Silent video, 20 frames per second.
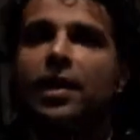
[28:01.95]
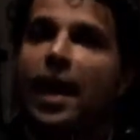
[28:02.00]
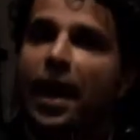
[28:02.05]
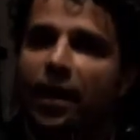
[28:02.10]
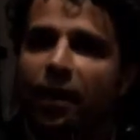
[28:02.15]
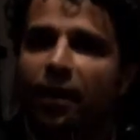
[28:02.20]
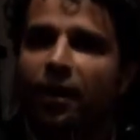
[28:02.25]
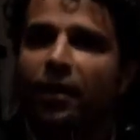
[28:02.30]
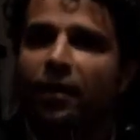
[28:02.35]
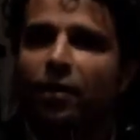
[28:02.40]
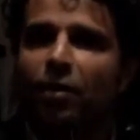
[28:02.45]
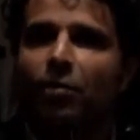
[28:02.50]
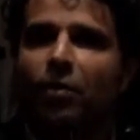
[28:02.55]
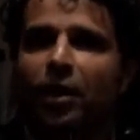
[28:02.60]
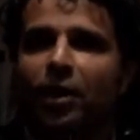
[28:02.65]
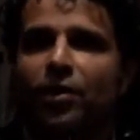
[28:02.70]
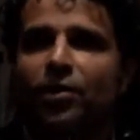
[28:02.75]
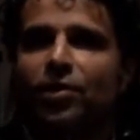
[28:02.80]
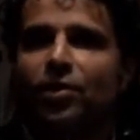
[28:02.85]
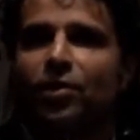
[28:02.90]
thanking the
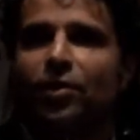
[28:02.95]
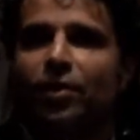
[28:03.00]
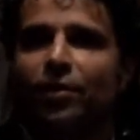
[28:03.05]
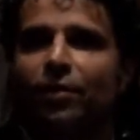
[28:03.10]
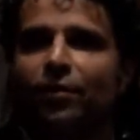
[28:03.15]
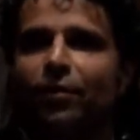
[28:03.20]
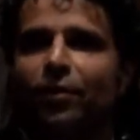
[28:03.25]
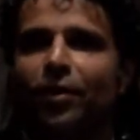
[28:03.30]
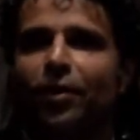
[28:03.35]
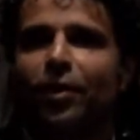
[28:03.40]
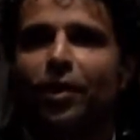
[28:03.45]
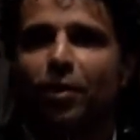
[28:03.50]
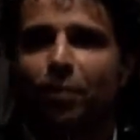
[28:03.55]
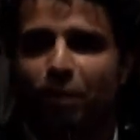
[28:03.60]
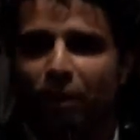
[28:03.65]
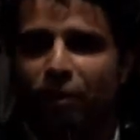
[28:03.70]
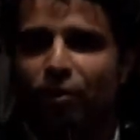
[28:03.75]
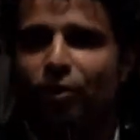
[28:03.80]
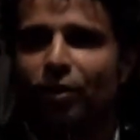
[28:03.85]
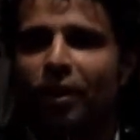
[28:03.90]
minister for
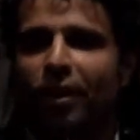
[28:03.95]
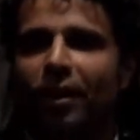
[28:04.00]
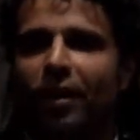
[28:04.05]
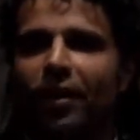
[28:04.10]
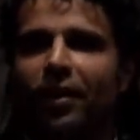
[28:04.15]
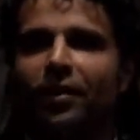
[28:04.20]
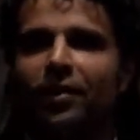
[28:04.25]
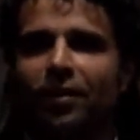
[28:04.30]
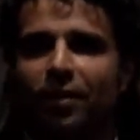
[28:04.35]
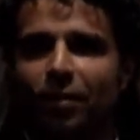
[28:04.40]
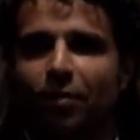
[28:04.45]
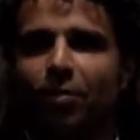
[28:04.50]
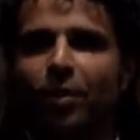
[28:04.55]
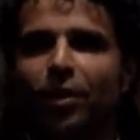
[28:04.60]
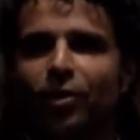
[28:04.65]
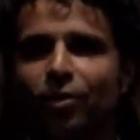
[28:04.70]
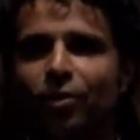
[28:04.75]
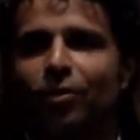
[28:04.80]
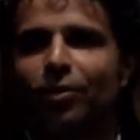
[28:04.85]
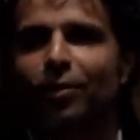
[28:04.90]
capitulating to the
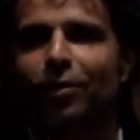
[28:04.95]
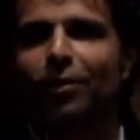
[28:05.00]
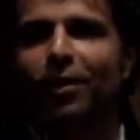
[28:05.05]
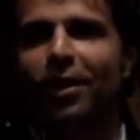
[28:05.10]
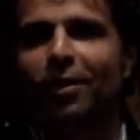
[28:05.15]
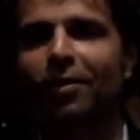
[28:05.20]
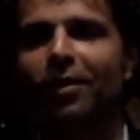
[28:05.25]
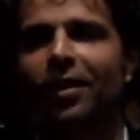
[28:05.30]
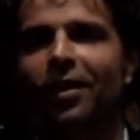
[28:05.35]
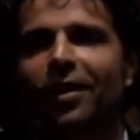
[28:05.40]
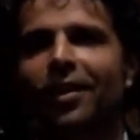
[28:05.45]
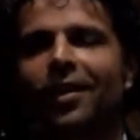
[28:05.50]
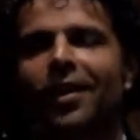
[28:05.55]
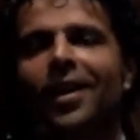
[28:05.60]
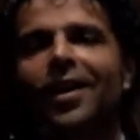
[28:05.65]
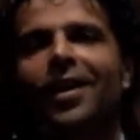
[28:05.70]
pressure around